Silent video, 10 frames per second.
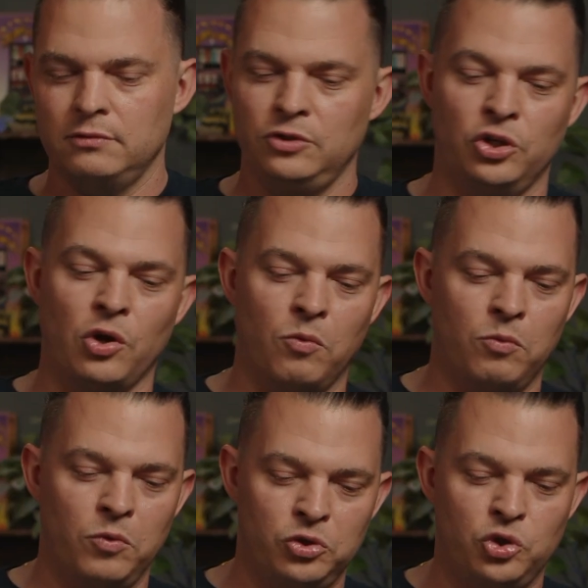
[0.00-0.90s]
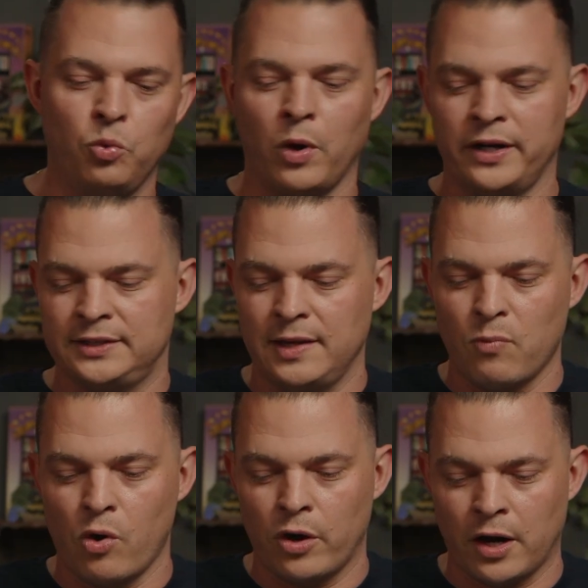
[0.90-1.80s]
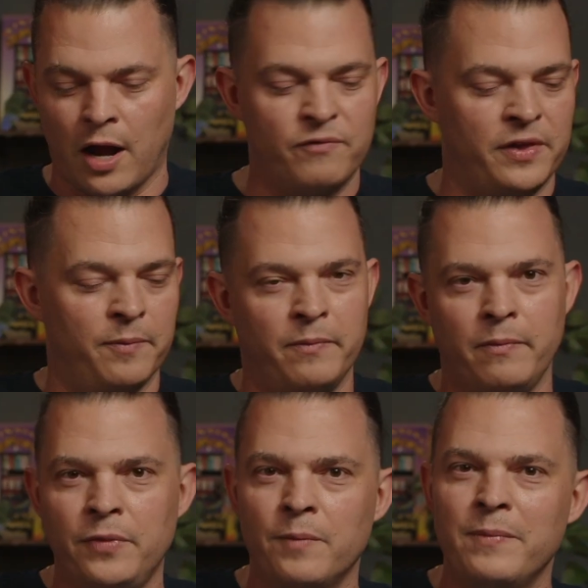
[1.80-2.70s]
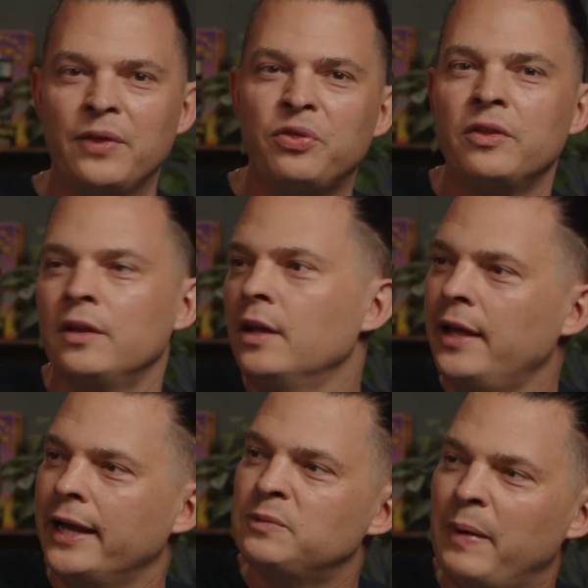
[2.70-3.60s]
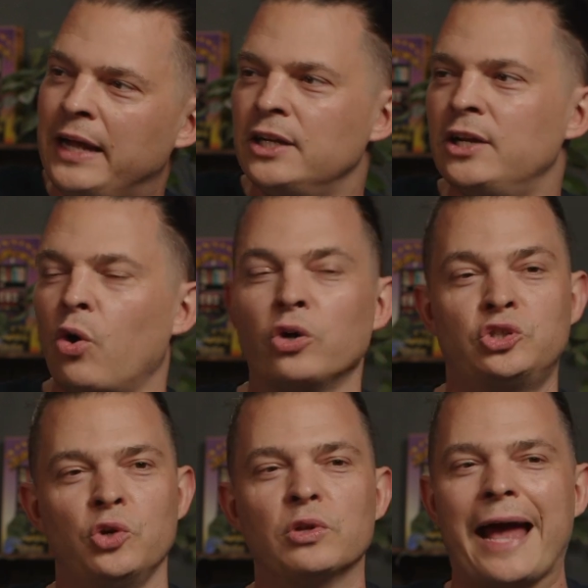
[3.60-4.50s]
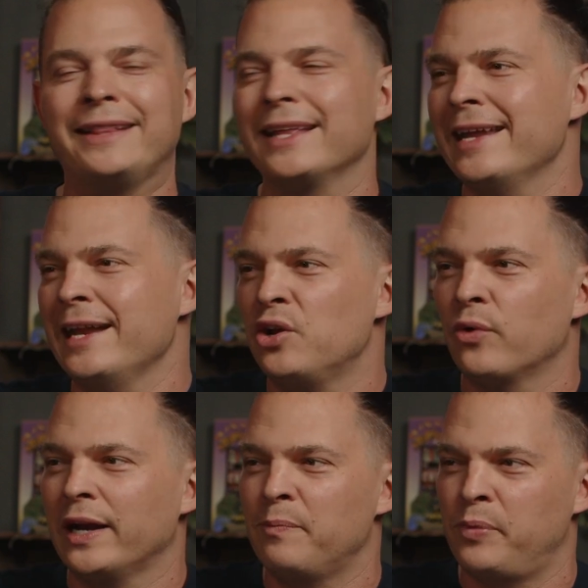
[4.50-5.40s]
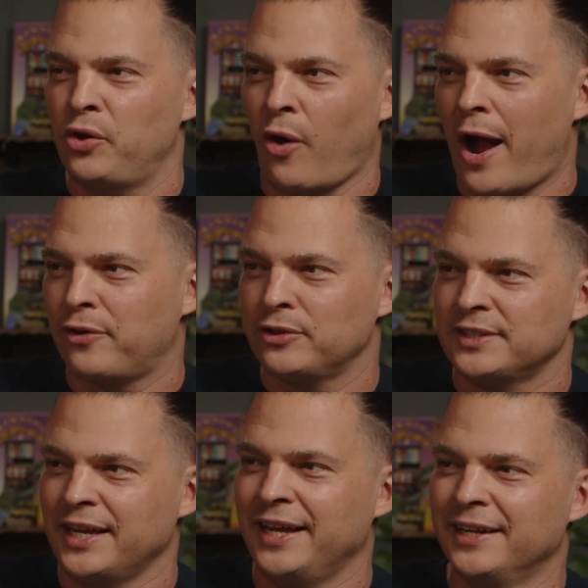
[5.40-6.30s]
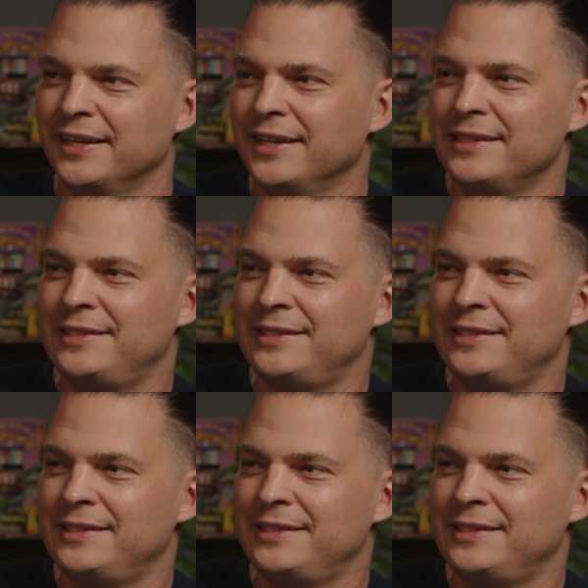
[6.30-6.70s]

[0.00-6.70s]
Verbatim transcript: You know, you want to see more of the the myth expanded, Instead or do you going... like the nitty gritty bureaucracy, no.